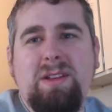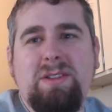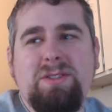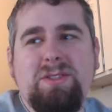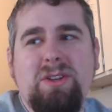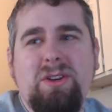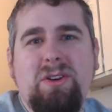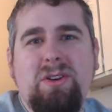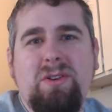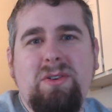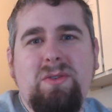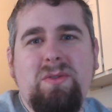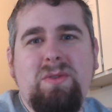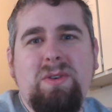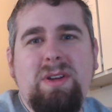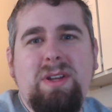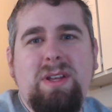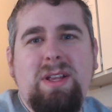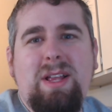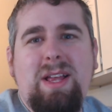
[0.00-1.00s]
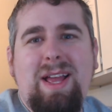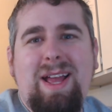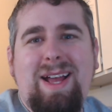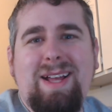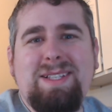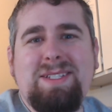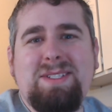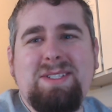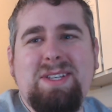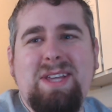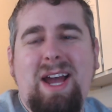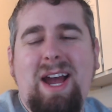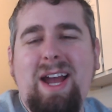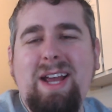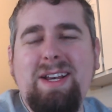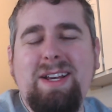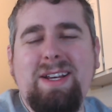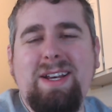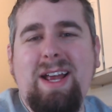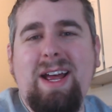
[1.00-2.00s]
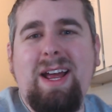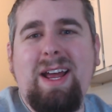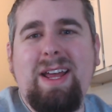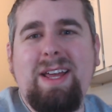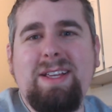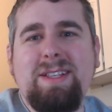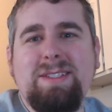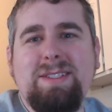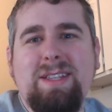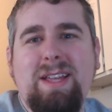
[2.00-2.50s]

So that's kind of nice.